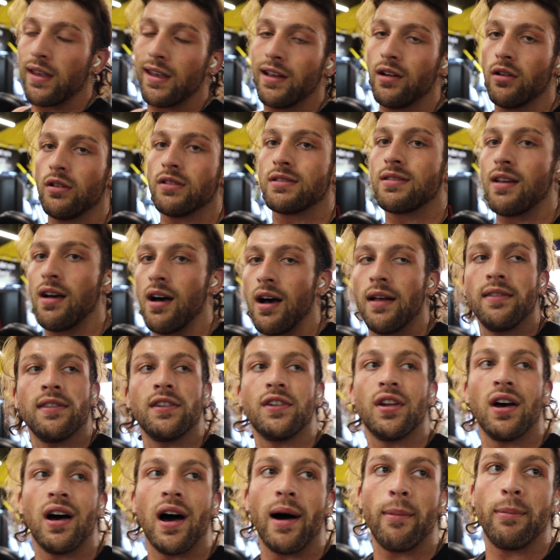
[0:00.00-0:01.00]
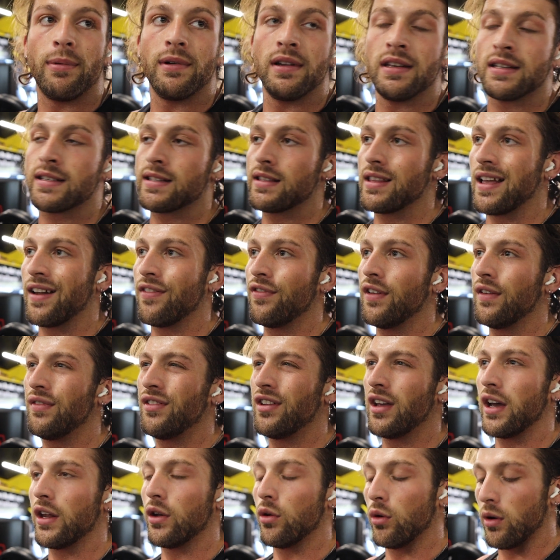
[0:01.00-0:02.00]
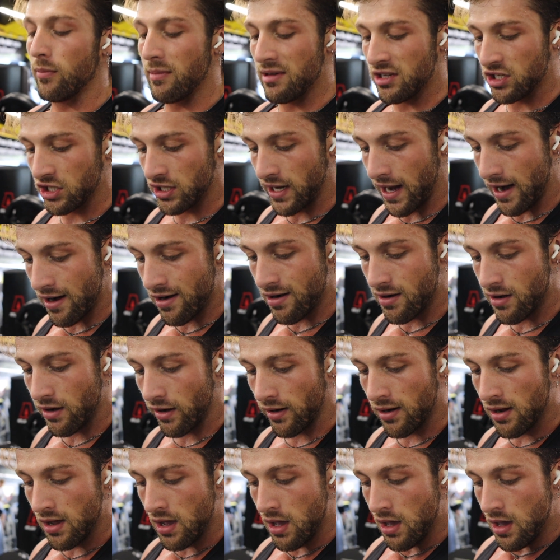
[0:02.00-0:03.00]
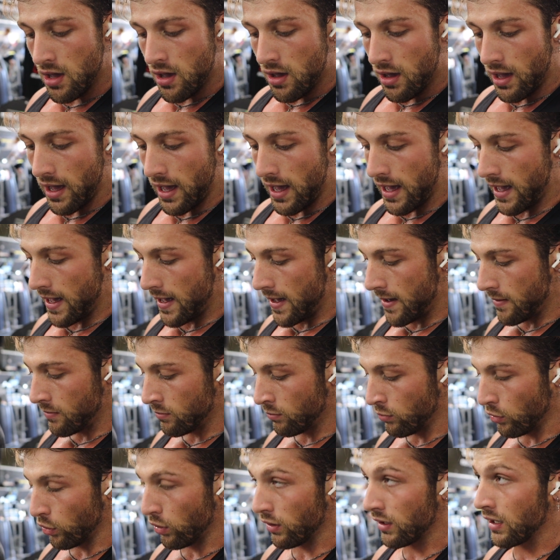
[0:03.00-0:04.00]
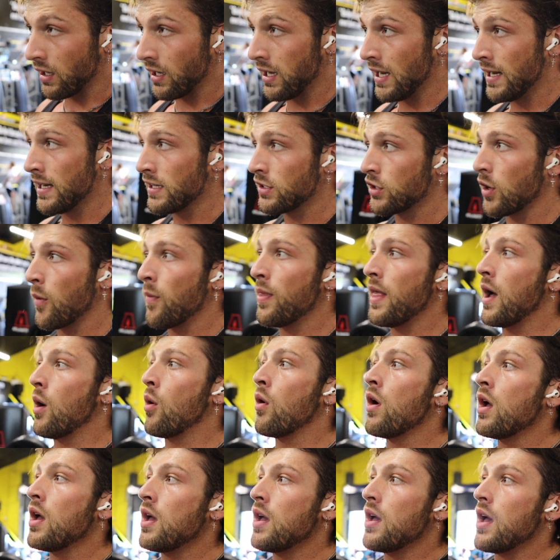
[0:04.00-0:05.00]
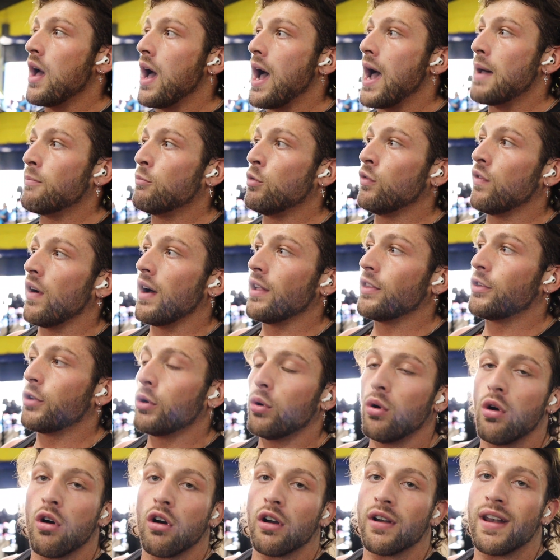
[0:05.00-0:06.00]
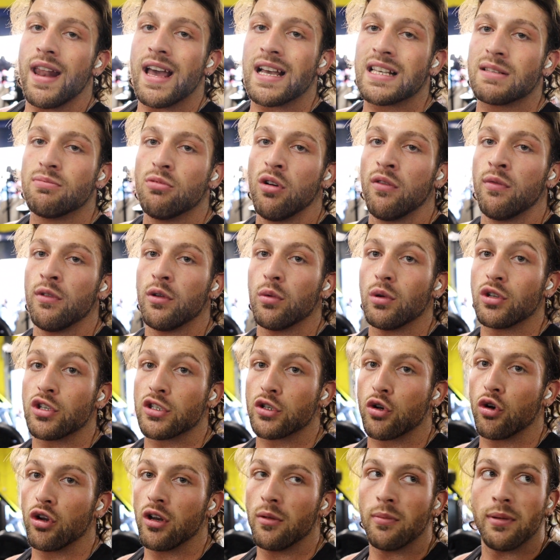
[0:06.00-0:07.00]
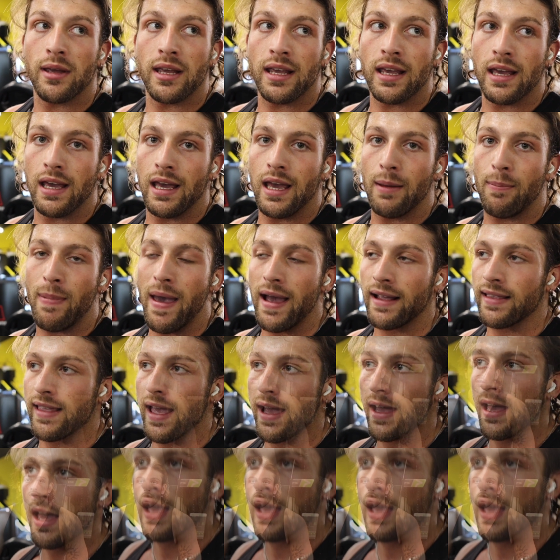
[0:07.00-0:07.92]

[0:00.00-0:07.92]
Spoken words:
kilos on the top of this, not 50, I know I mentioned that earlier. But we'll clean this up now and move on to our next movement, which is going to be a pec deck.